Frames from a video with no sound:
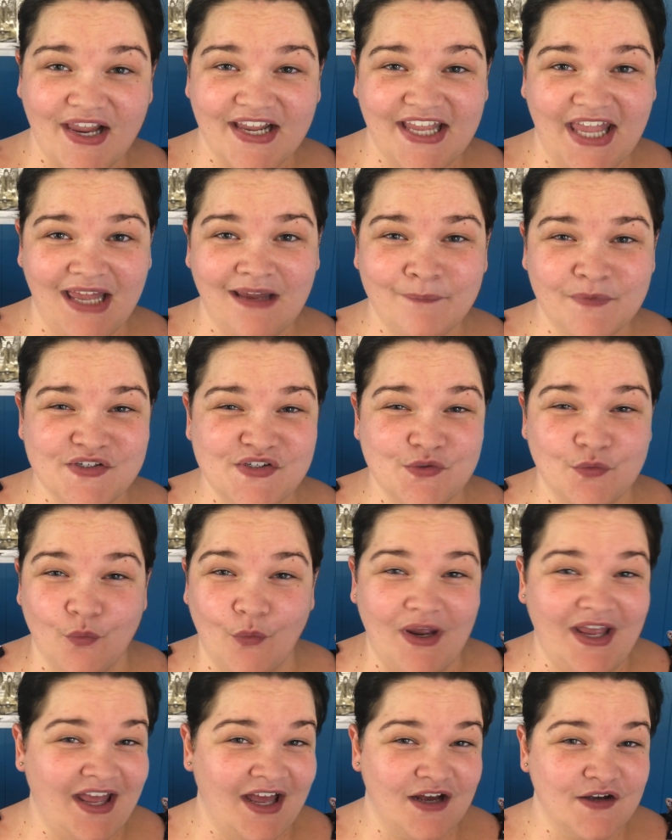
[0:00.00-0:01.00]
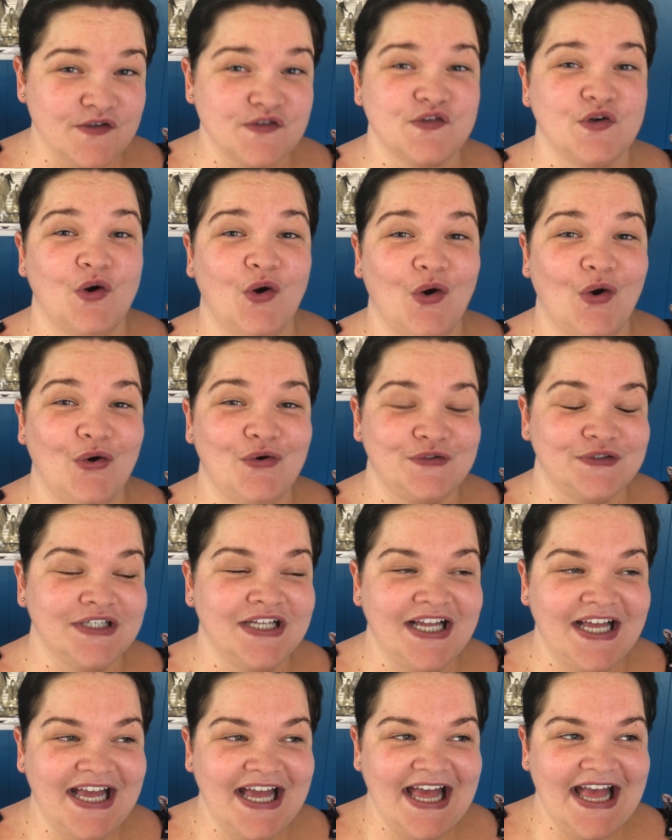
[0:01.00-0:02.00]
Chemist Warehouse haul
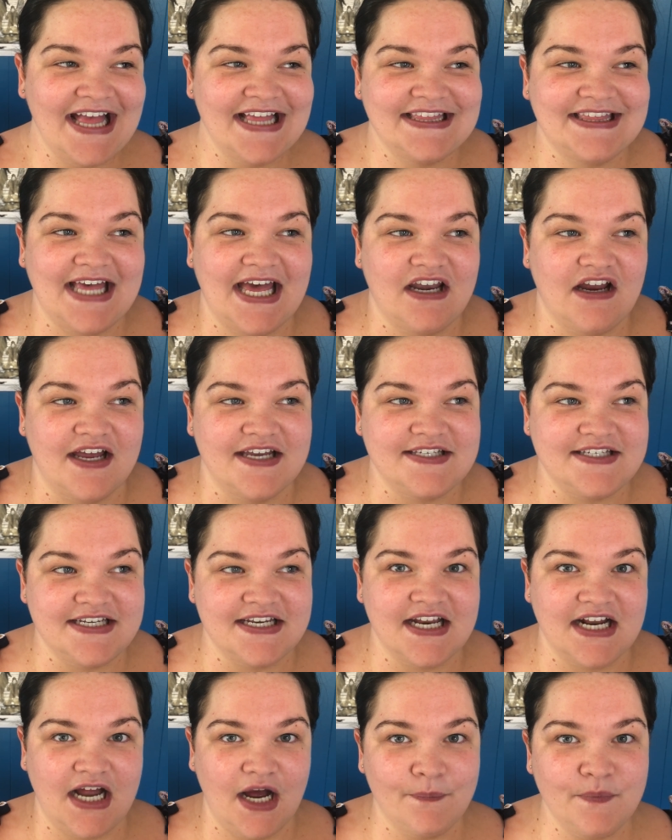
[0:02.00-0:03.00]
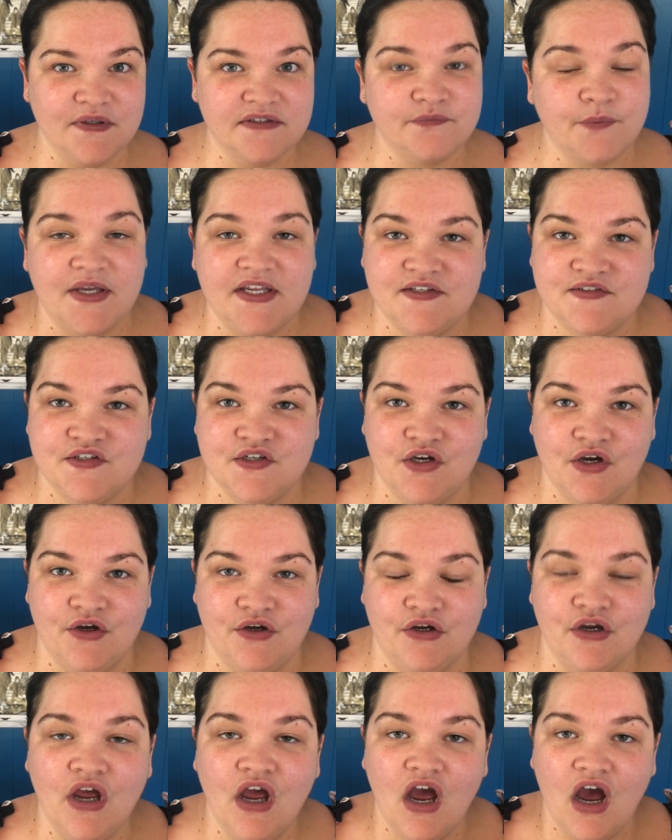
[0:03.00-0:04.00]
that I did a couple of weeks
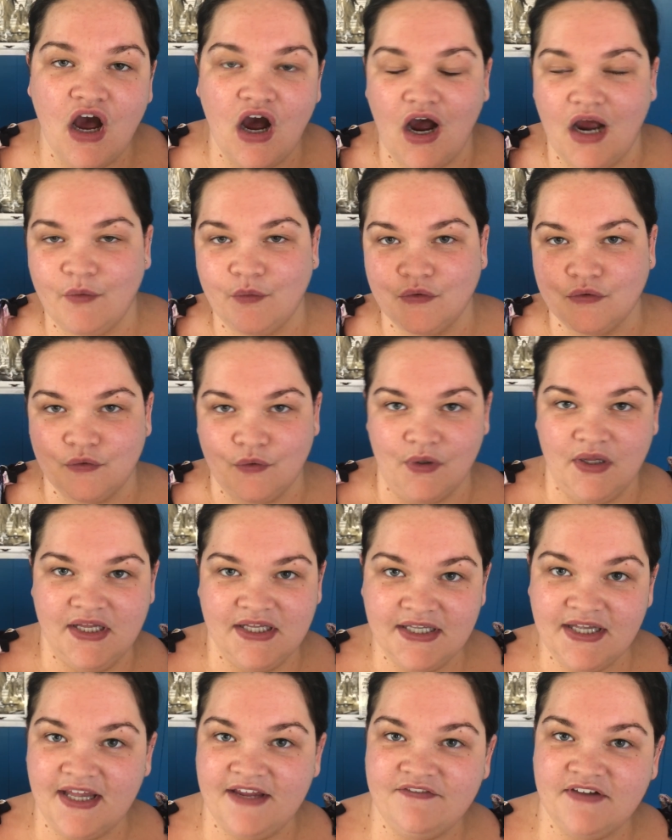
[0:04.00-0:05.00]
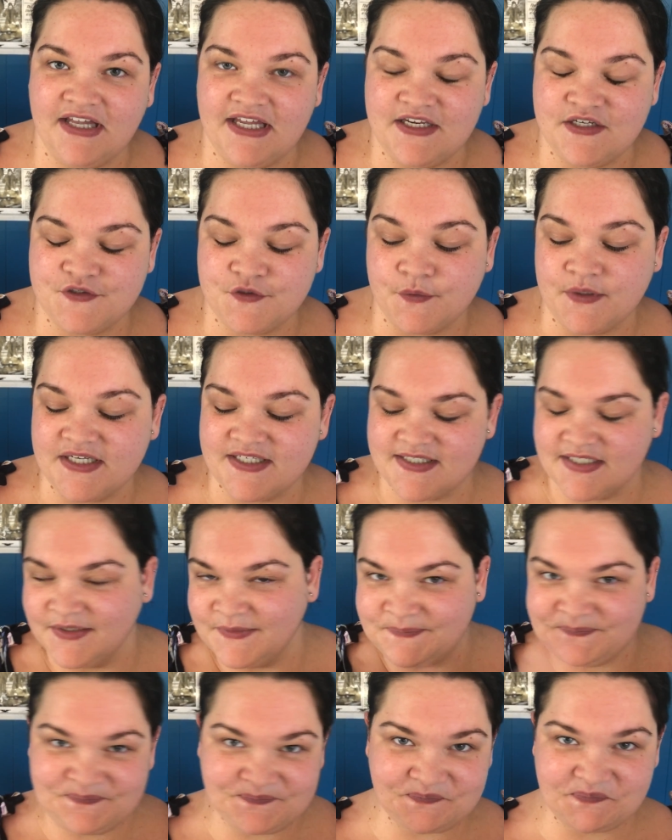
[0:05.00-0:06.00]
ago. I will leave a link to it
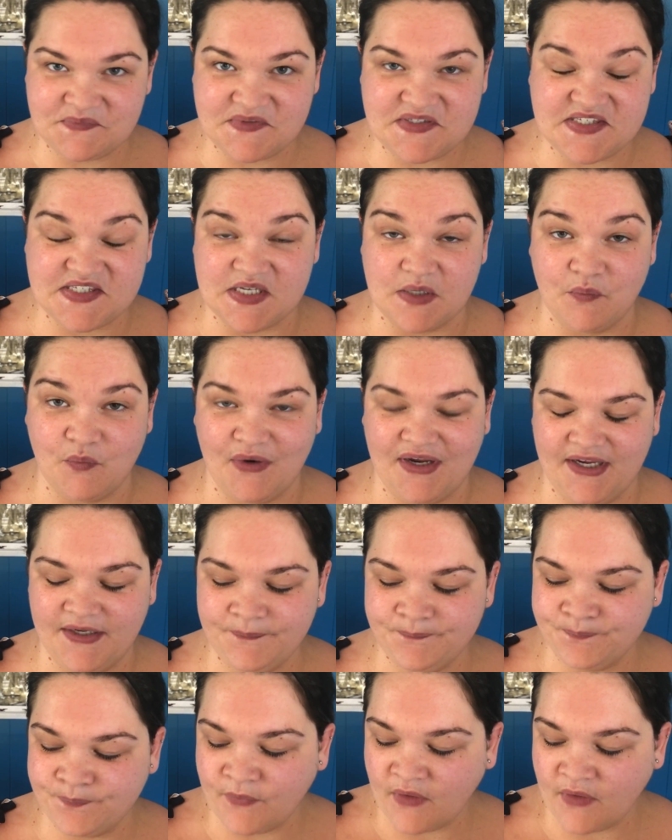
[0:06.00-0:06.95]
somewhere.